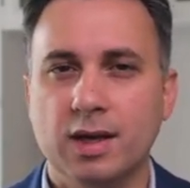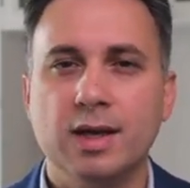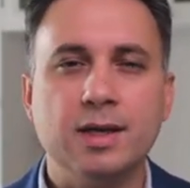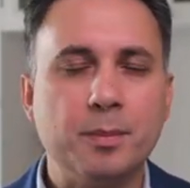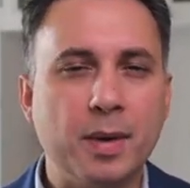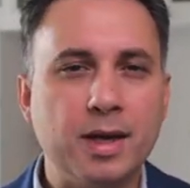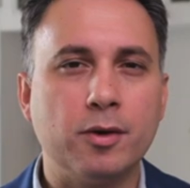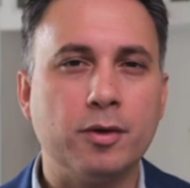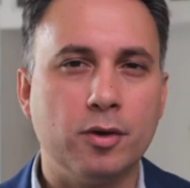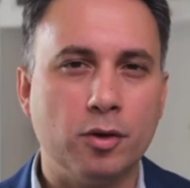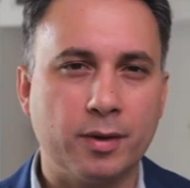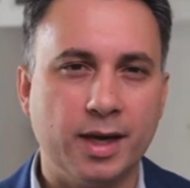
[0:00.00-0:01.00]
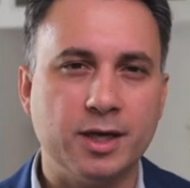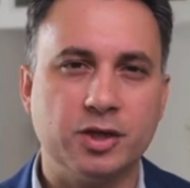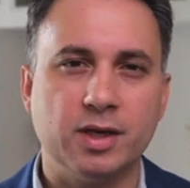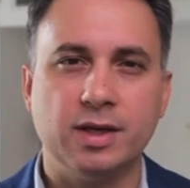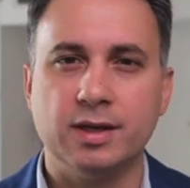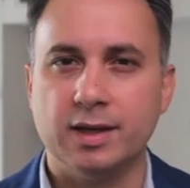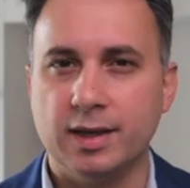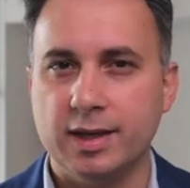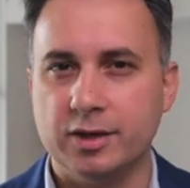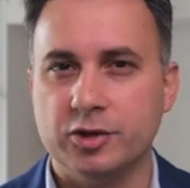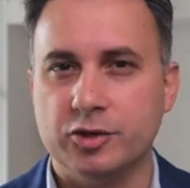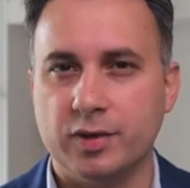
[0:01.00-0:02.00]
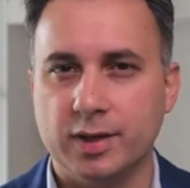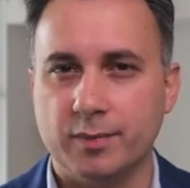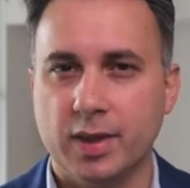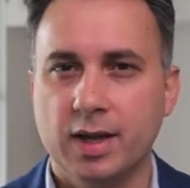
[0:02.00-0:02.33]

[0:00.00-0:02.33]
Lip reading: Depending on your location and industry,